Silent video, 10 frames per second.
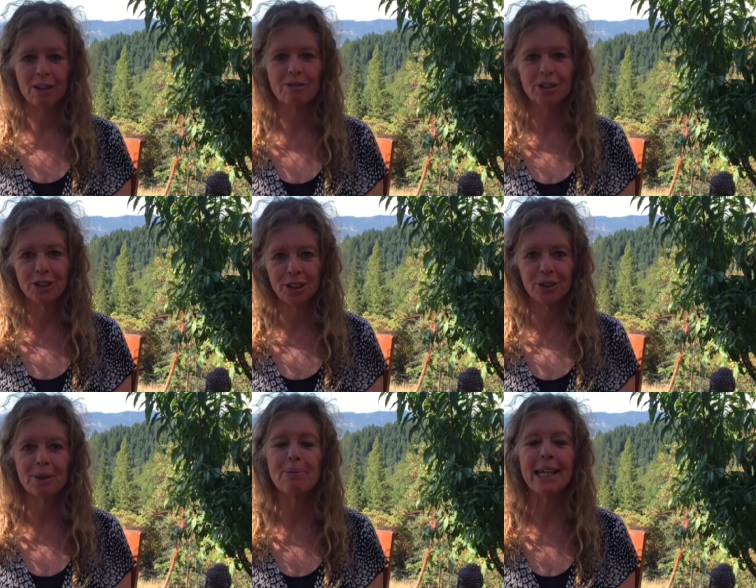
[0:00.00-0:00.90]
for you
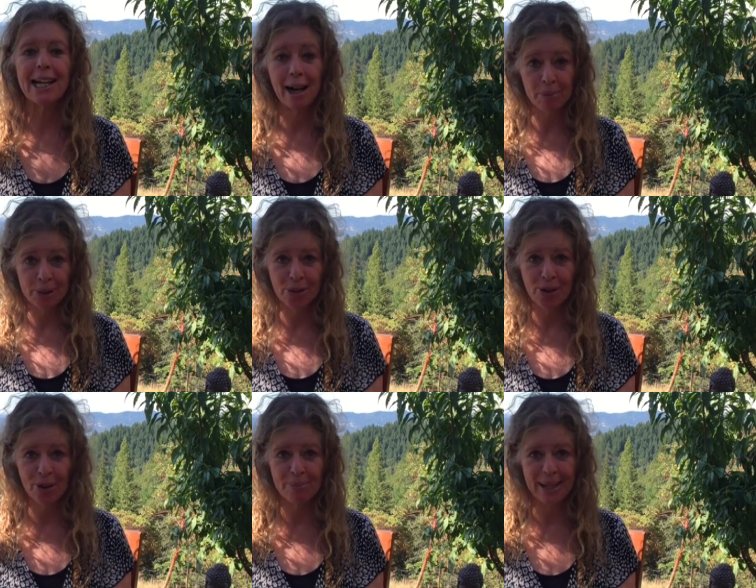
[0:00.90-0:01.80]
to become your
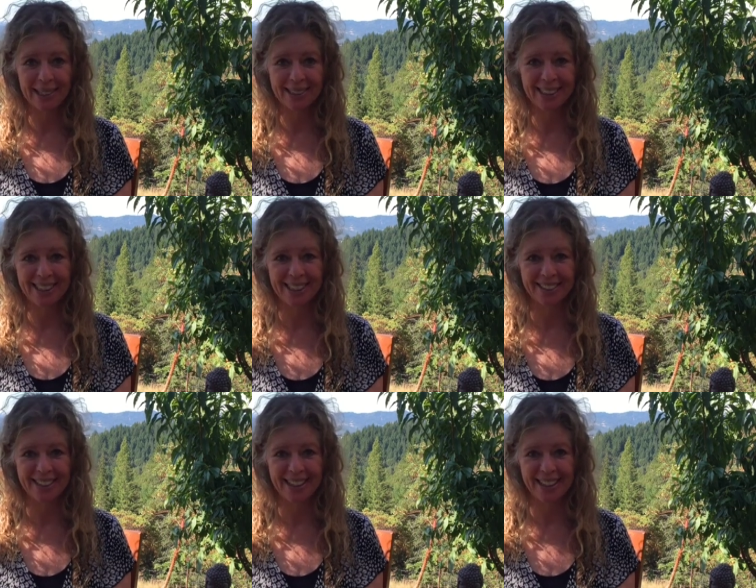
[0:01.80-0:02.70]
own best
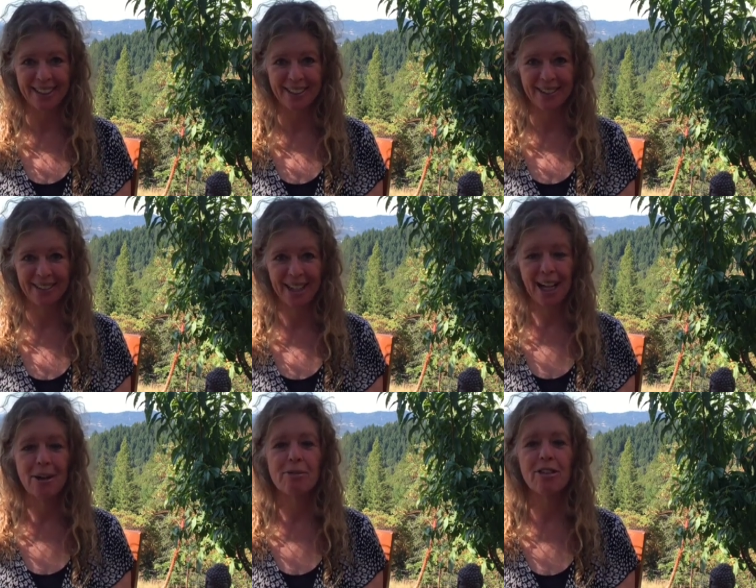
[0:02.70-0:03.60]
cheerleader
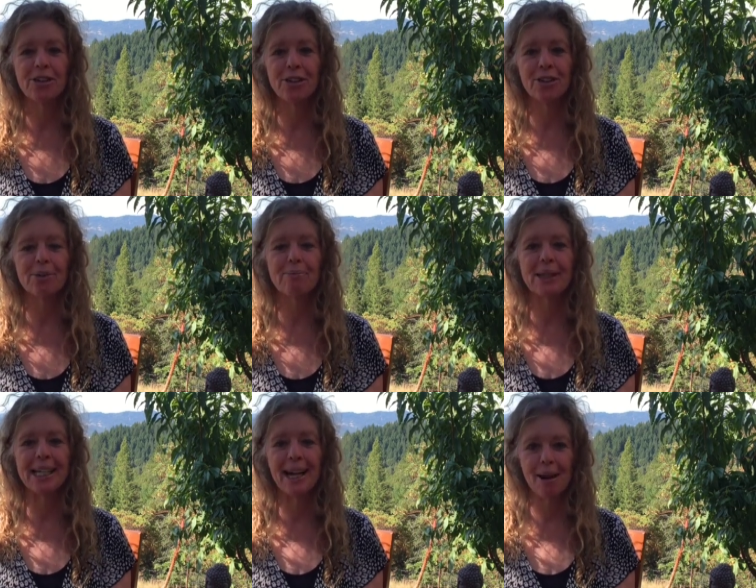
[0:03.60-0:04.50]
for you to
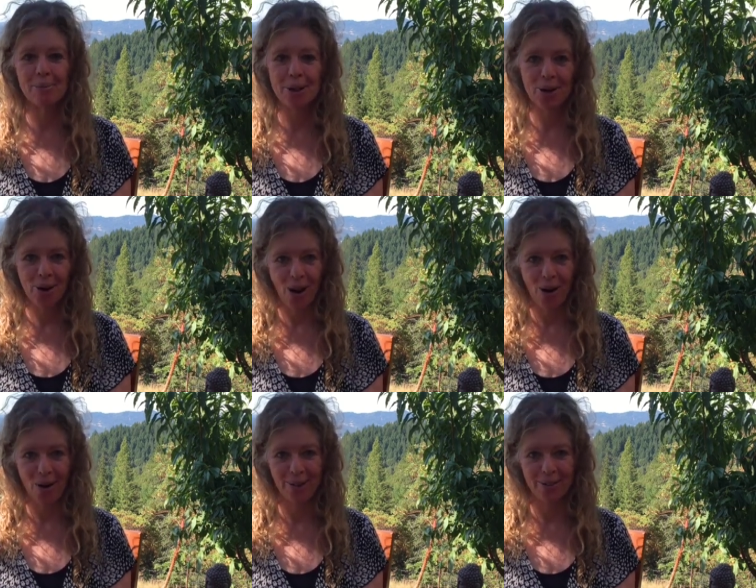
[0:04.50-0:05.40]
become your
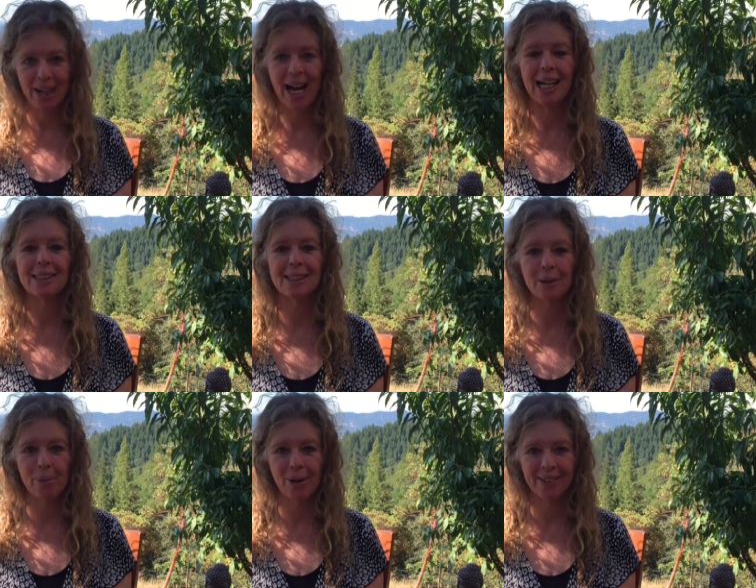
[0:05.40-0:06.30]
own
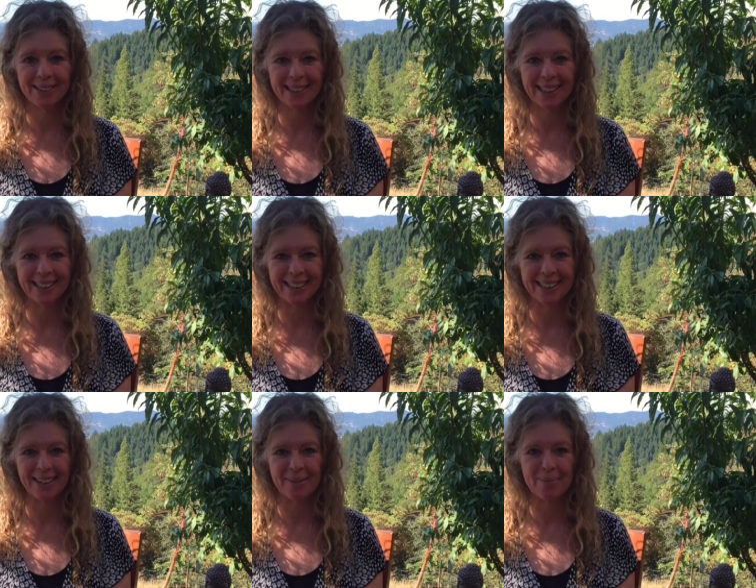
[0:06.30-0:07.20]
support
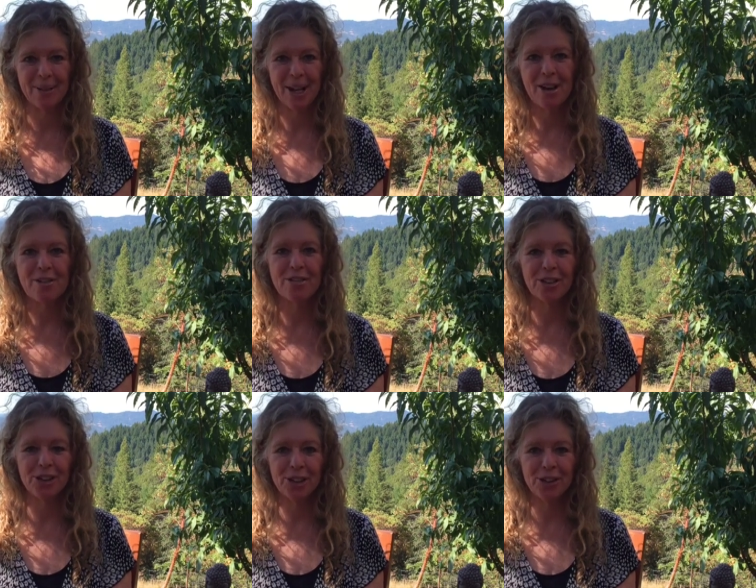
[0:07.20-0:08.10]
system,
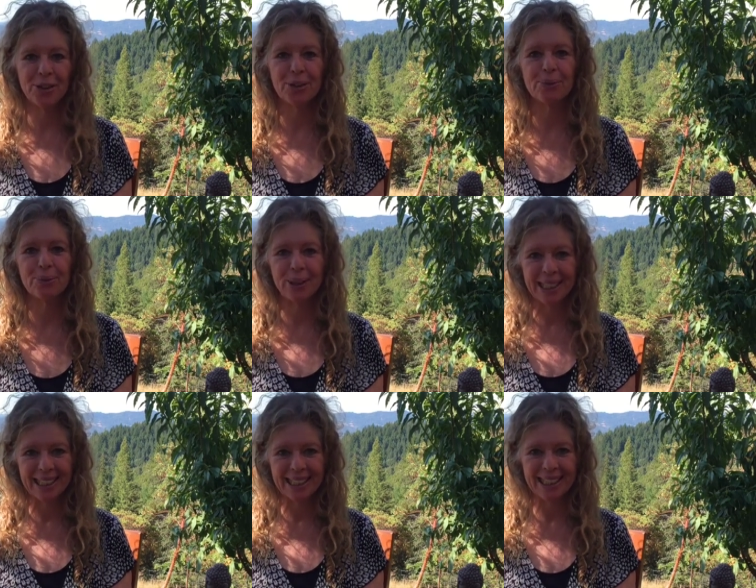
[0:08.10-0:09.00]
for you to
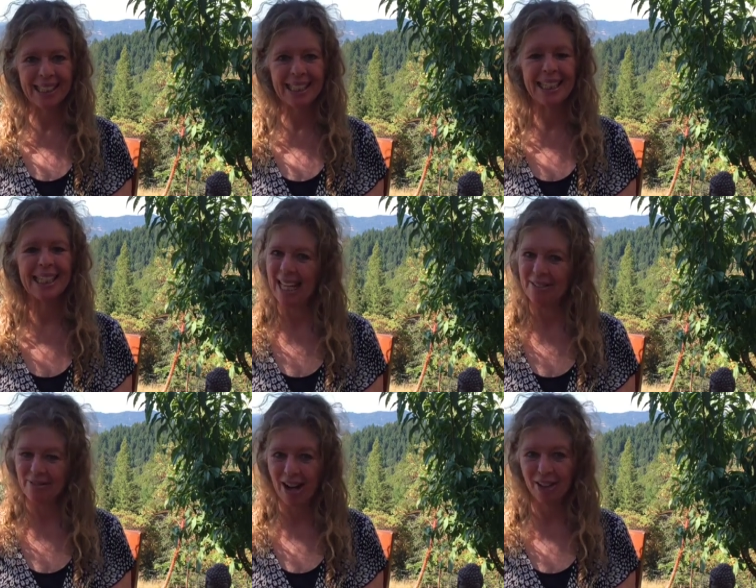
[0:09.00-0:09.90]
really
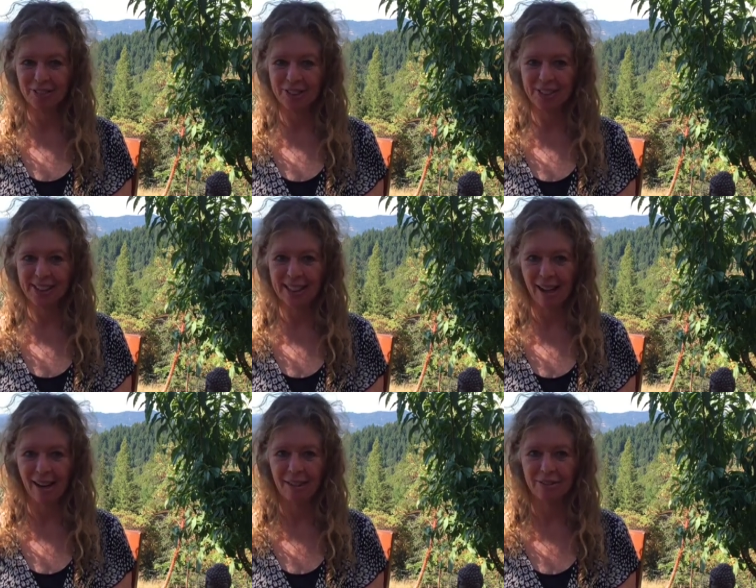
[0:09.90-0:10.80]
involve
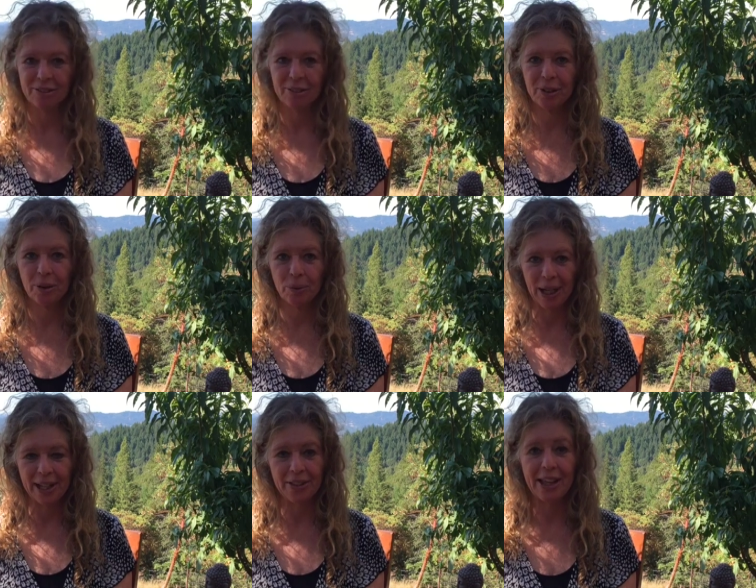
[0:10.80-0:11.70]
yourself
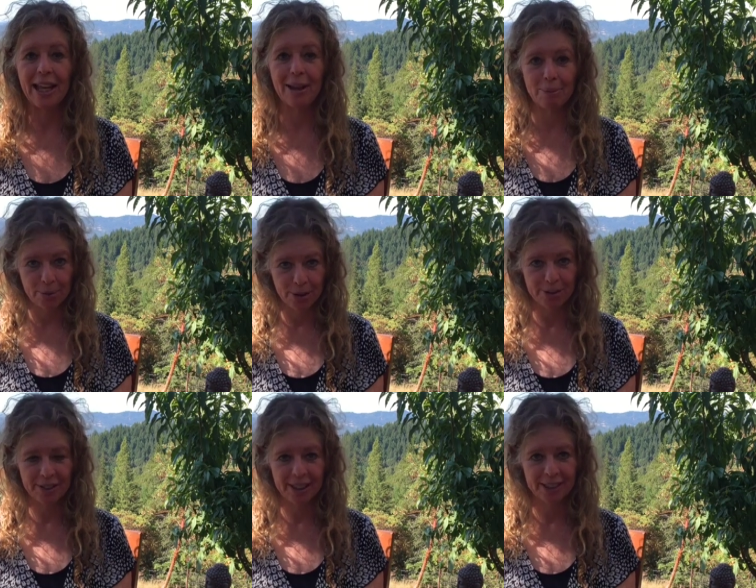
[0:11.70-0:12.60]
with
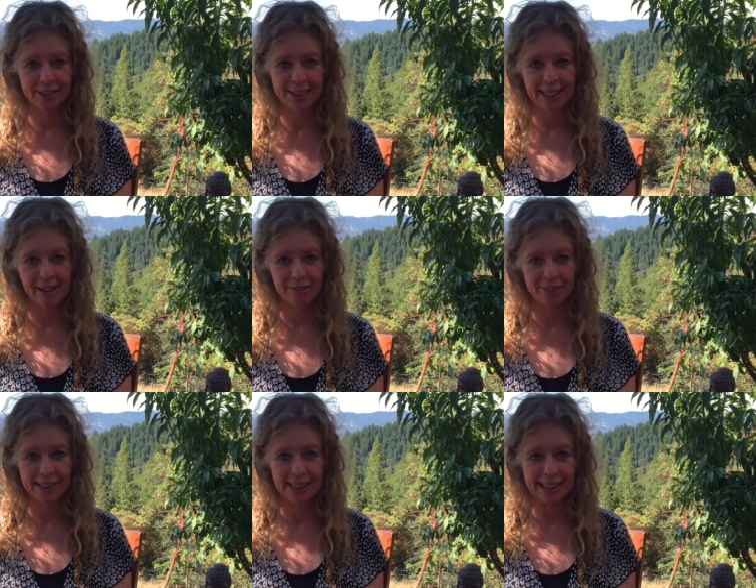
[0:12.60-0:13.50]
improving your self
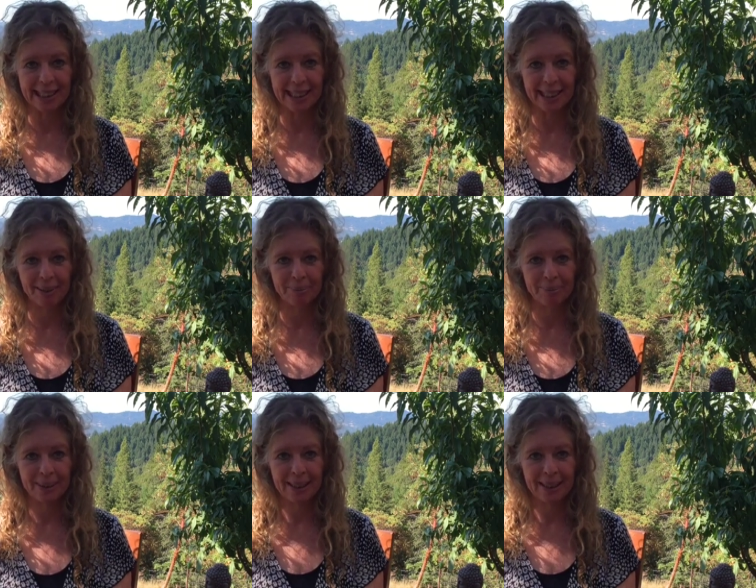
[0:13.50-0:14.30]
esteem,